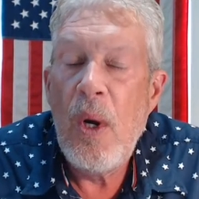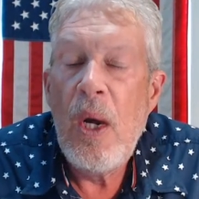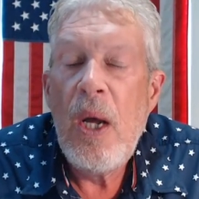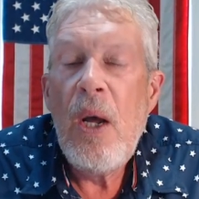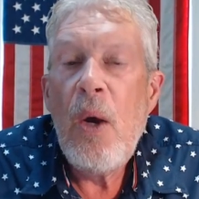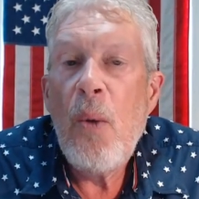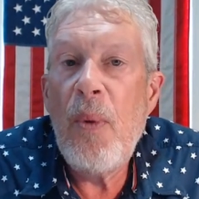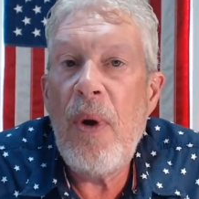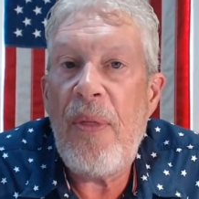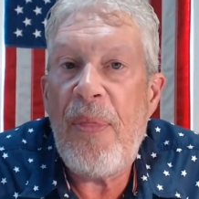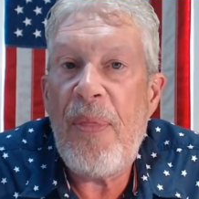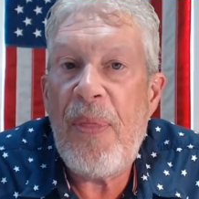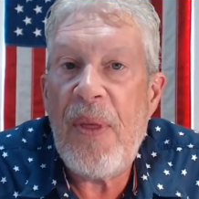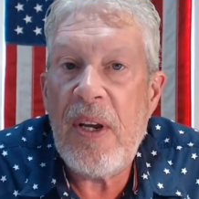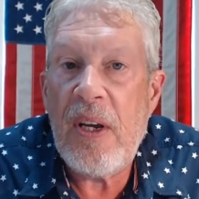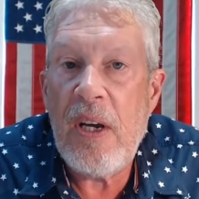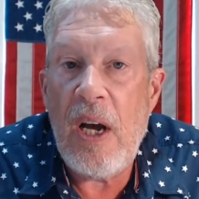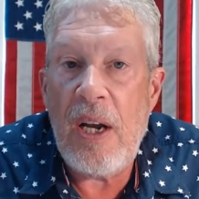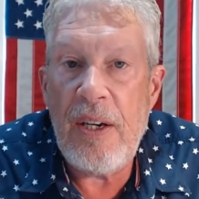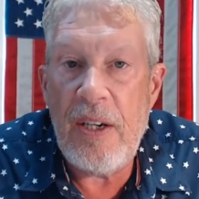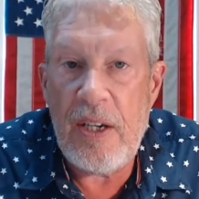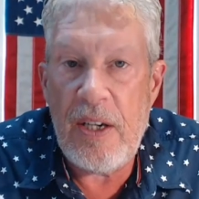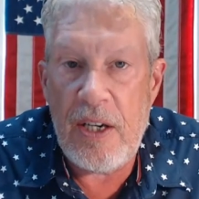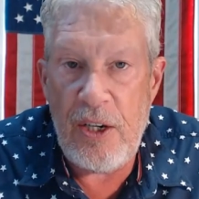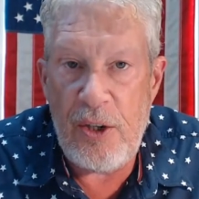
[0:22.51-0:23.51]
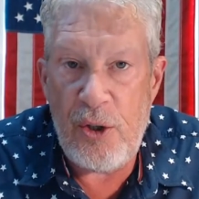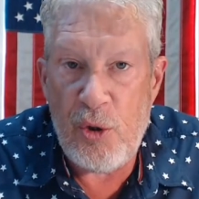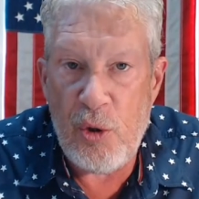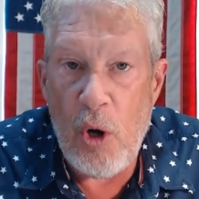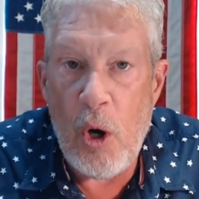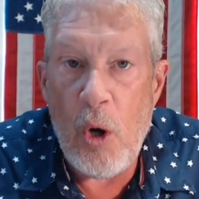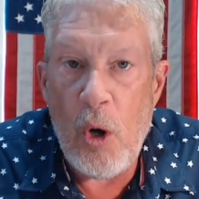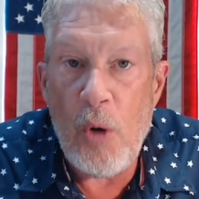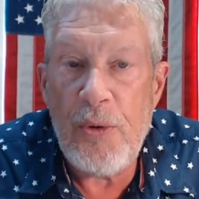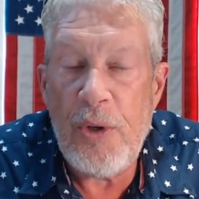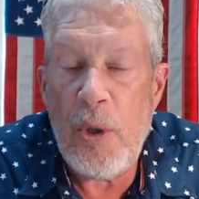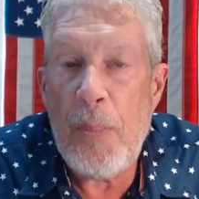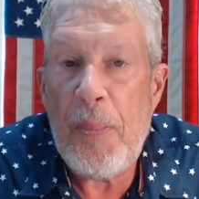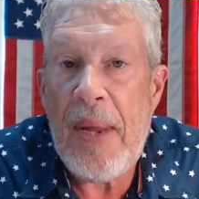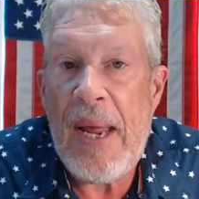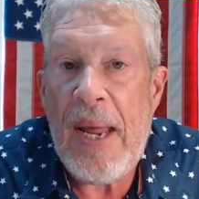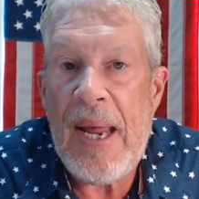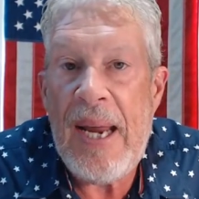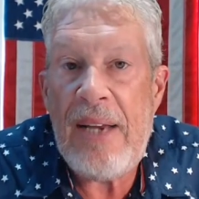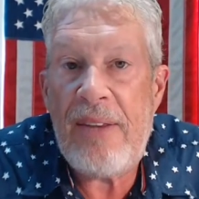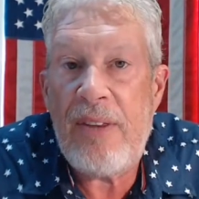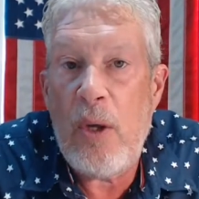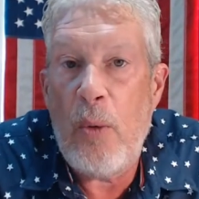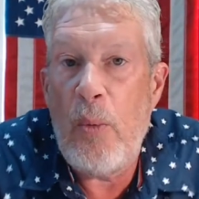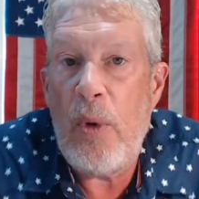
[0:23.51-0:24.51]
with the gun control
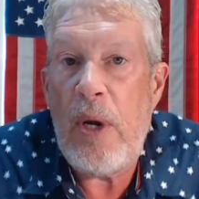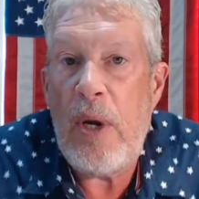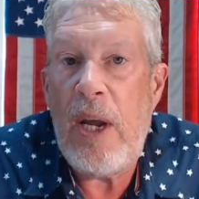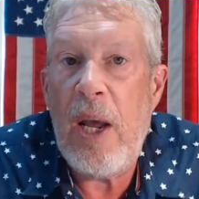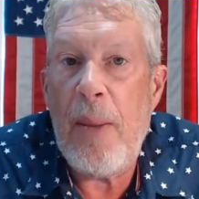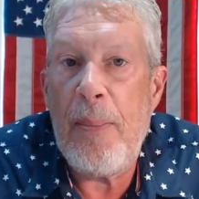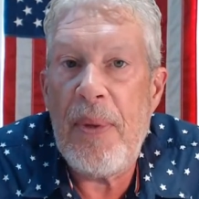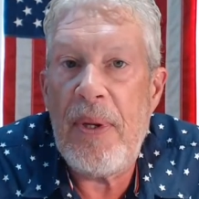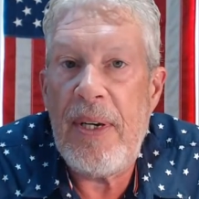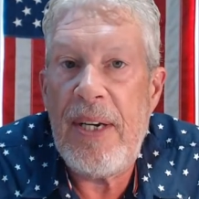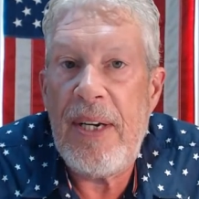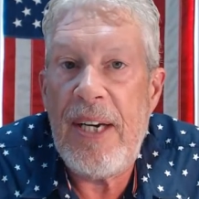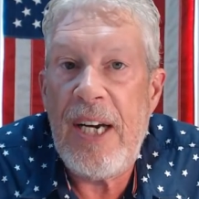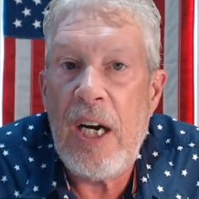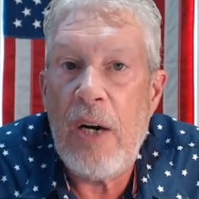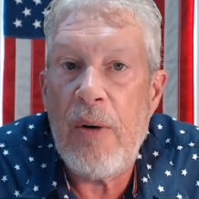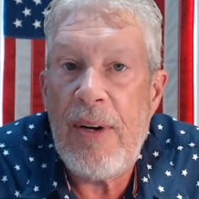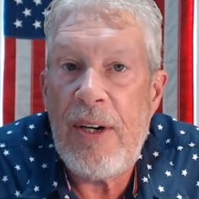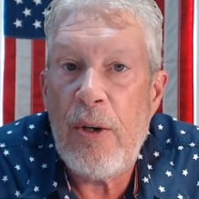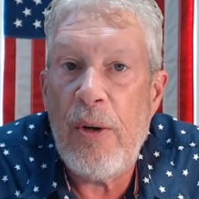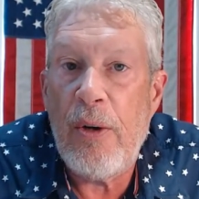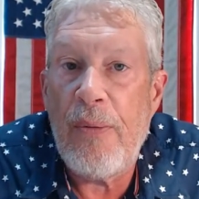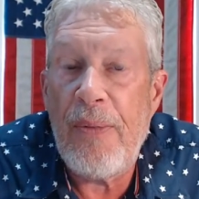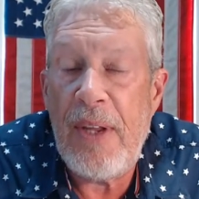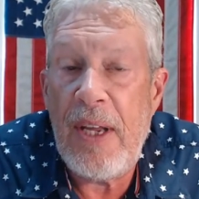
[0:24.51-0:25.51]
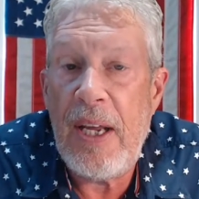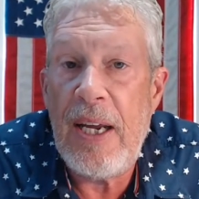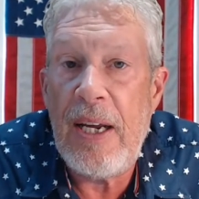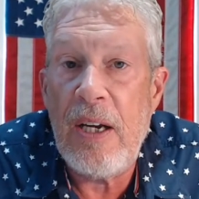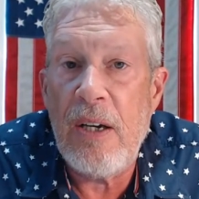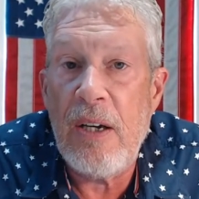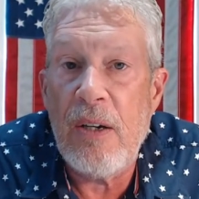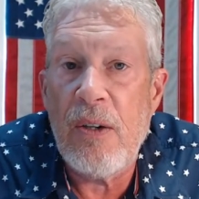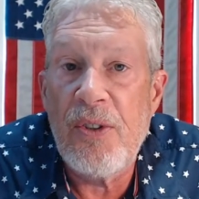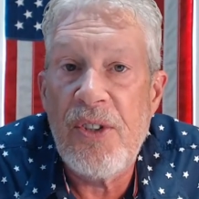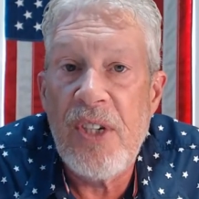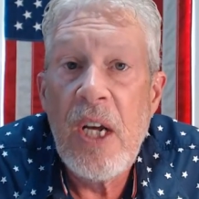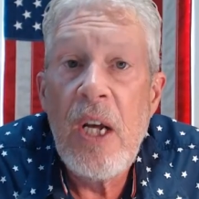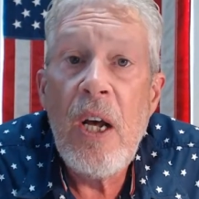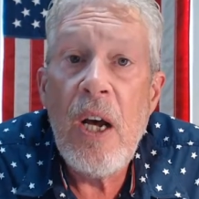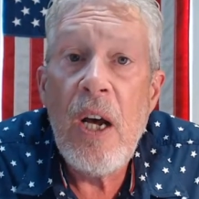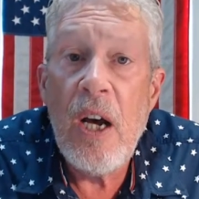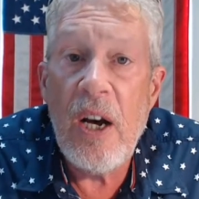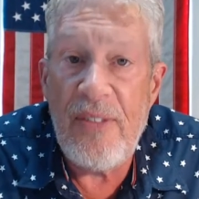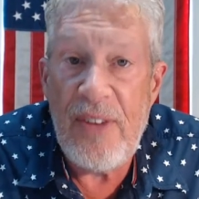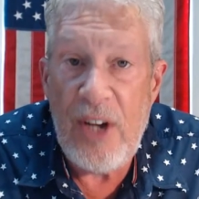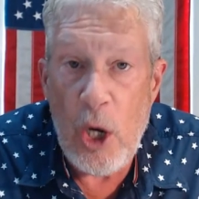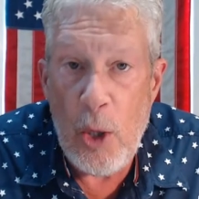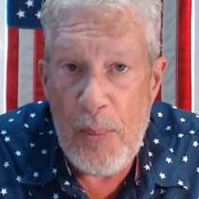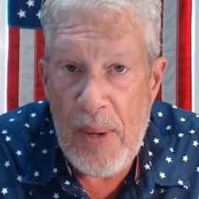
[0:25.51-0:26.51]
debate that we have been hearing on the heels of
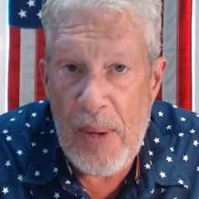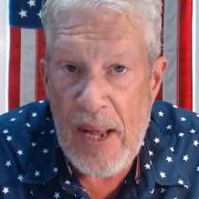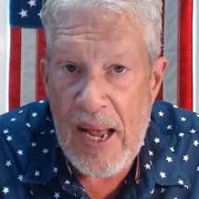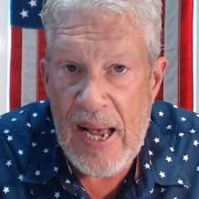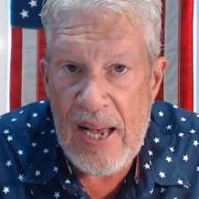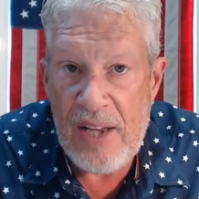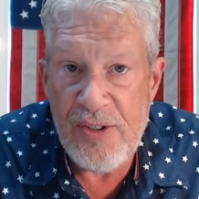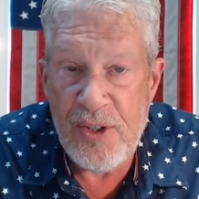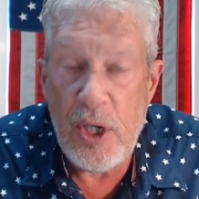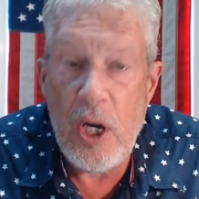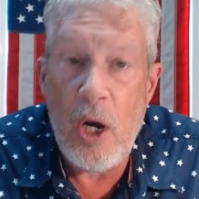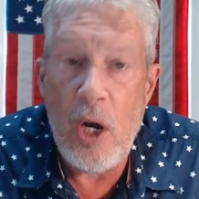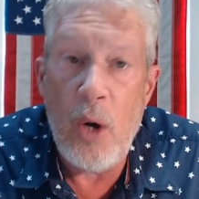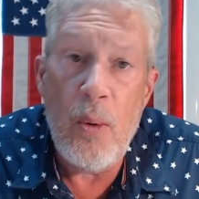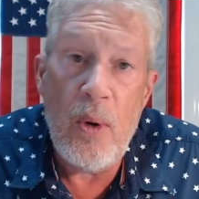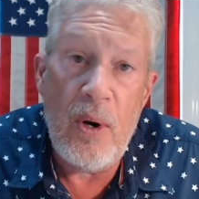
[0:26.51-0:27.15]
El Paso and,